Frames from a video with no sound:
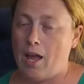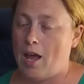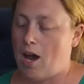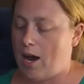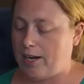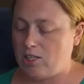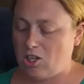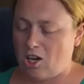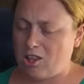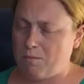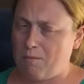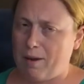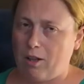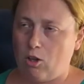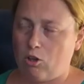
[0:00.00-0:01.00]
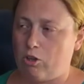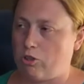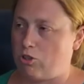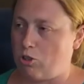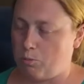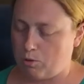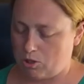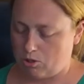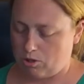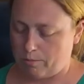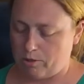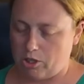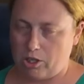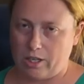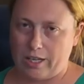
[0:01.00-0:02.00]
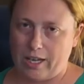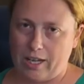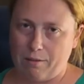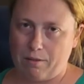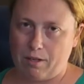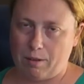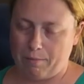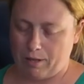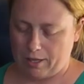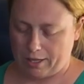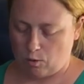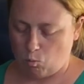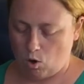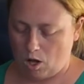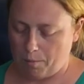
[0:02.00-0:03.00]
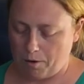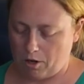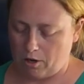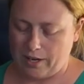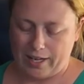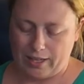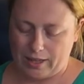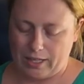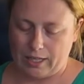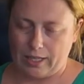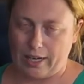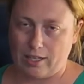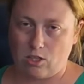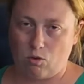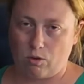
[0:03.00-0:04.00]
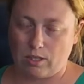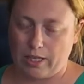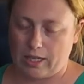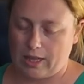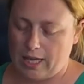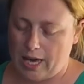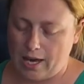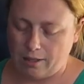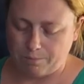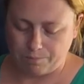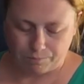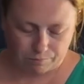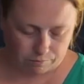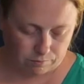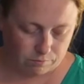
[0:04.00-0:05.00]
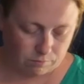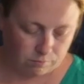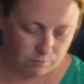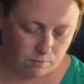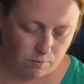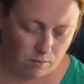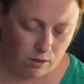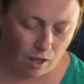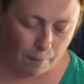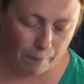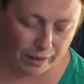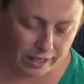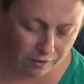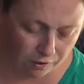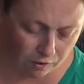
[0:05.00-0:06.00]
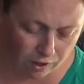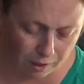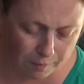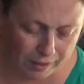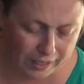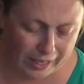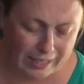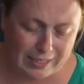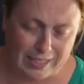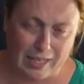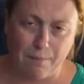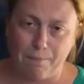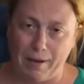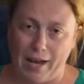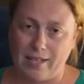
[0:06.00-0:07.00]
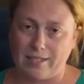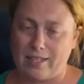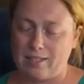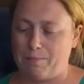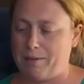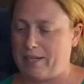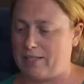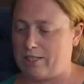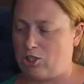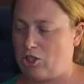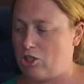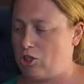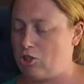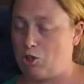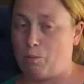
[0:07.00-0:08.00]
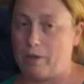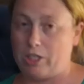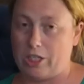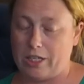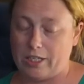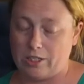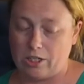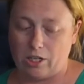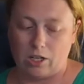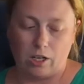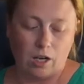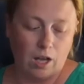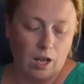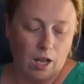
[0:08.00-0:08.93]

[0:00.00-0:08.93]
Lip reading: I just got them at my local superstore. I'm sure you could get them at like Walmart or any stores like that. But I definitely recommend getting deep baskets because it's just so much easier